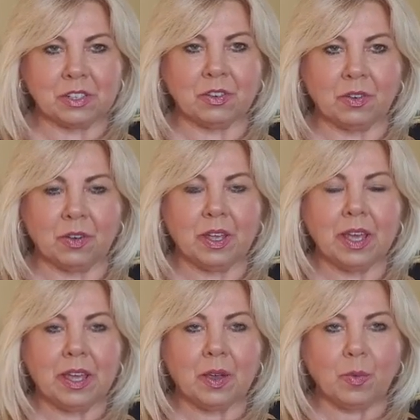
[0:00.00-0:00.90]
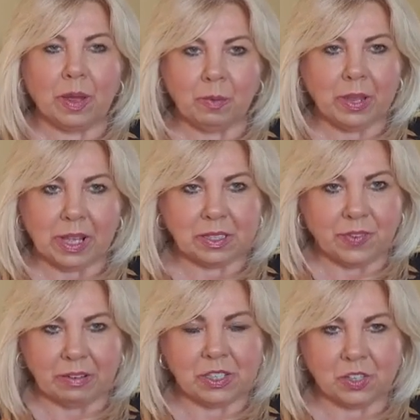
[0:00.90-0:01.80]
So when we get
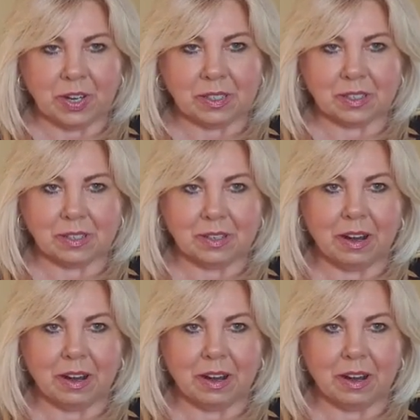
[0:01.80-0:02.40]
very stressed,